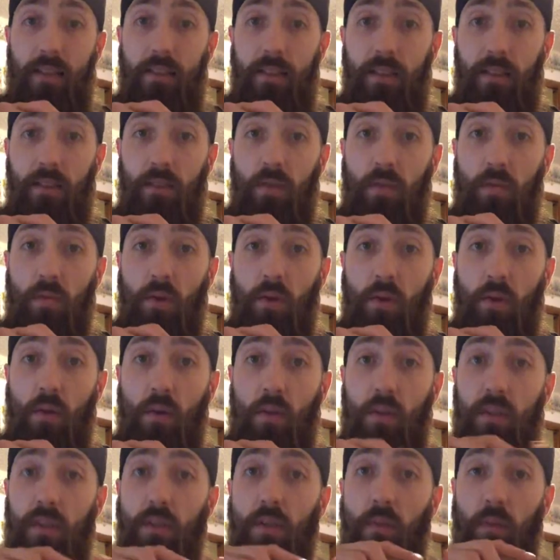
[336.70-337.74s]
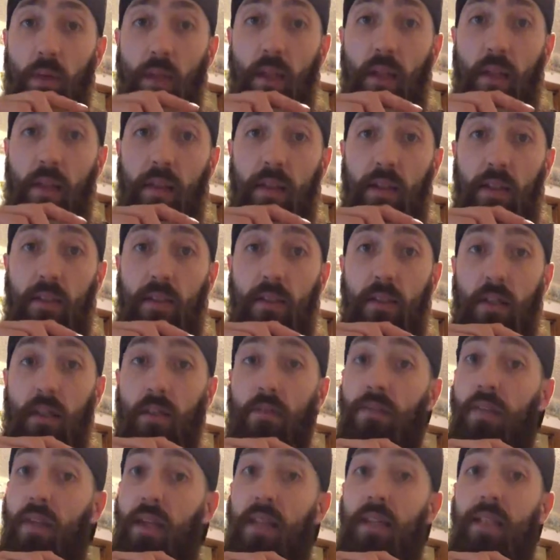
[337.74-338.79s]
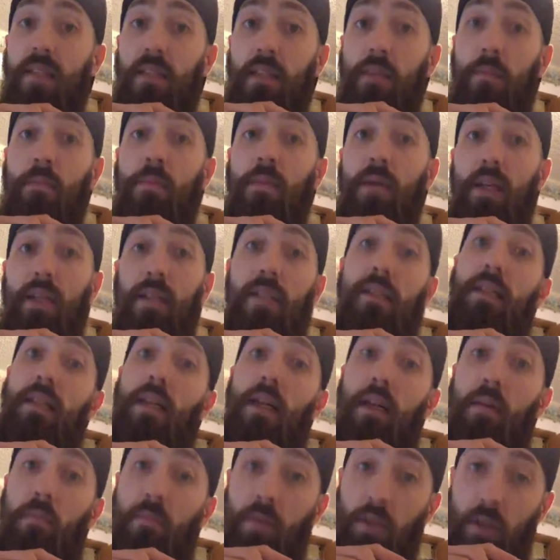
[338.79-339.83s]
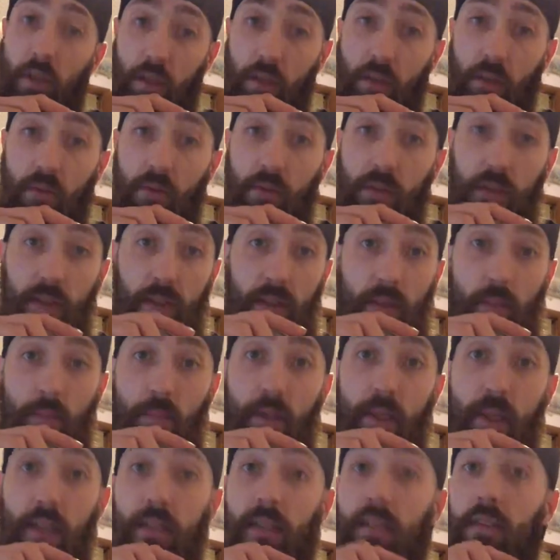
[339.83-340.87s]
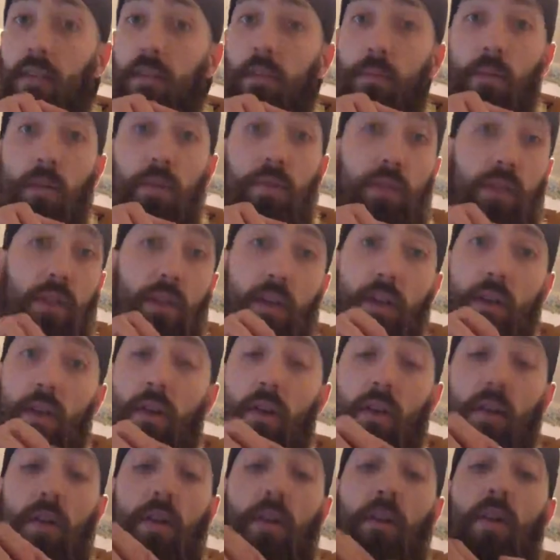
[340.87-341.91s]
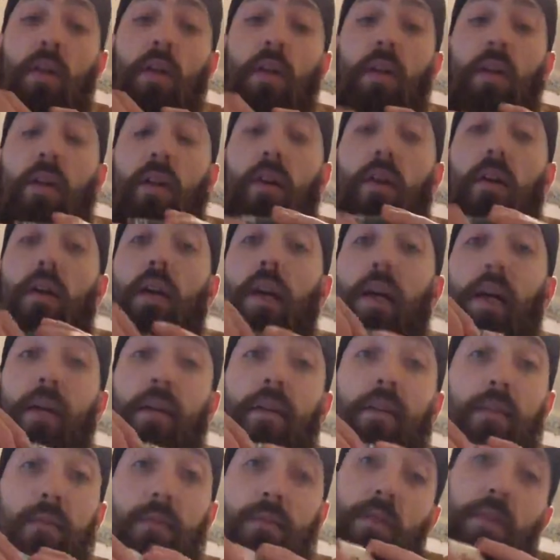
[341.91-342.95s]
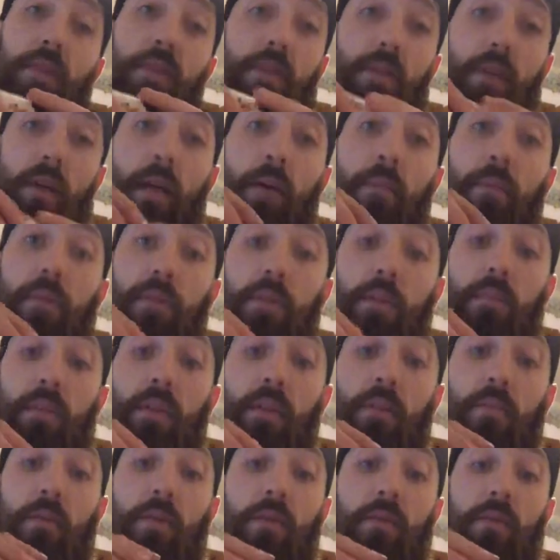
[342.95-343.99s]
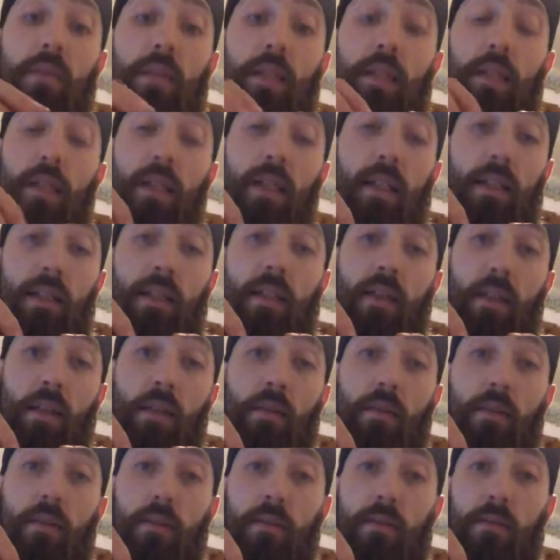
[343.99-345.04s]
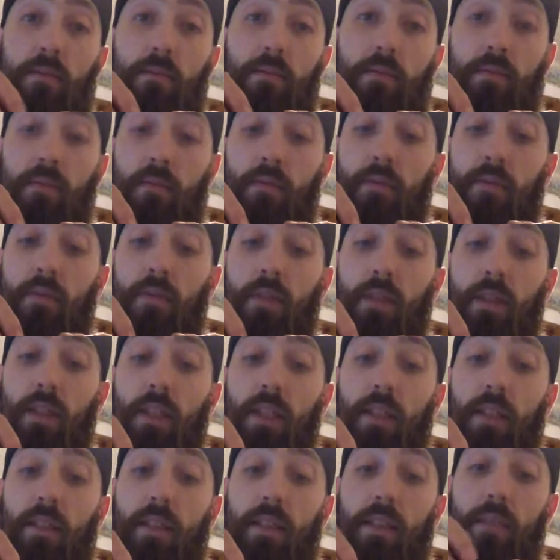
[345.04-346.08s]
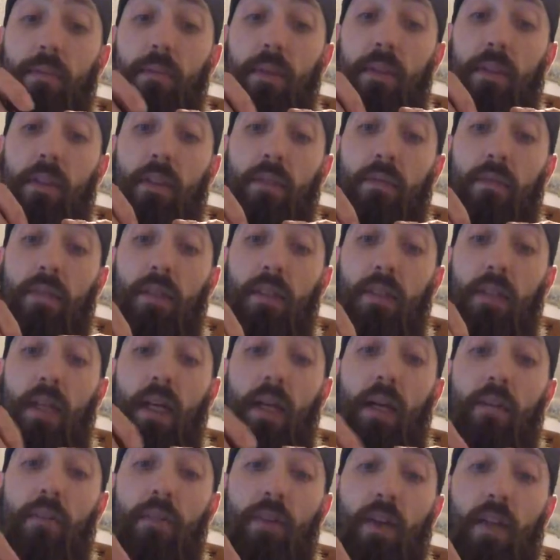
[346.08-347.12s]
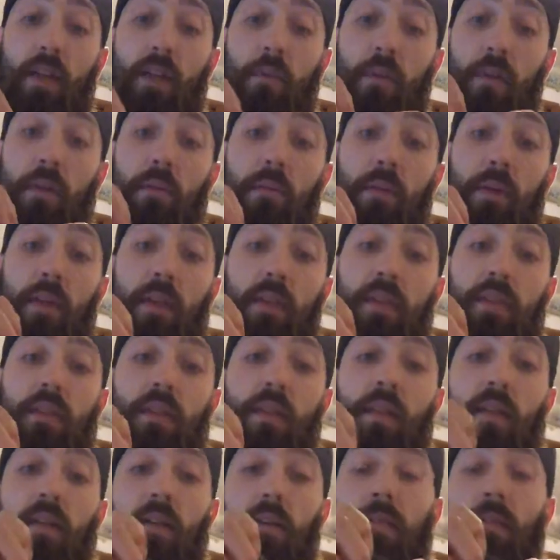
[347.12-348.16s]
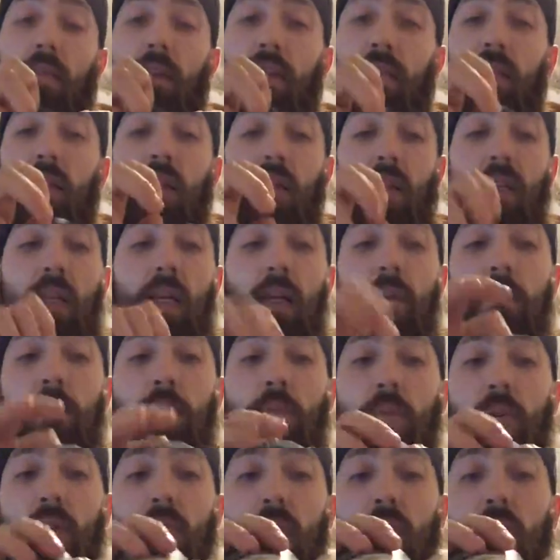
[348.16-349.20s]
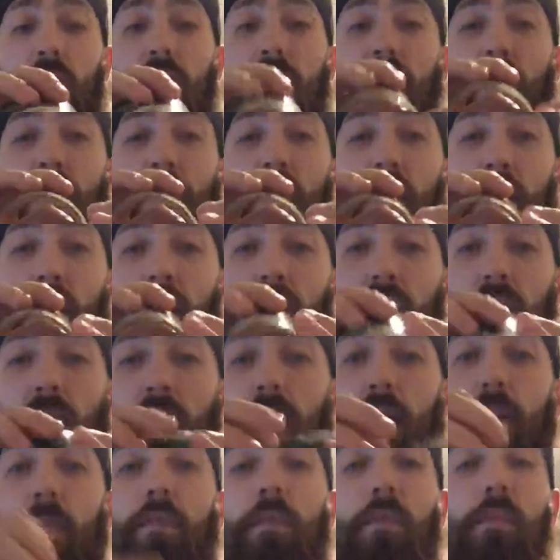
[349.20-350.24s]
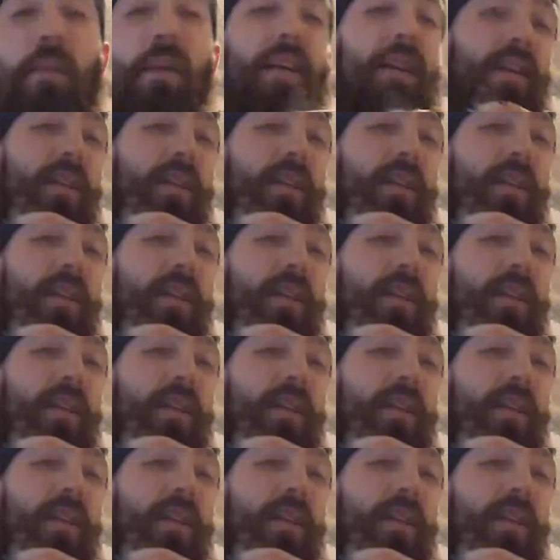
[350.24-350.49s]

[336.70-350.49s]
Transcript: cents a roll. It's the really thin stuff. That is the best tape to use. It's the best. It's the most secure, and just so happens to be the most, the least expensive, and I find it to be the best. This duct tape's pretty good. It's a thicker tape. For me, it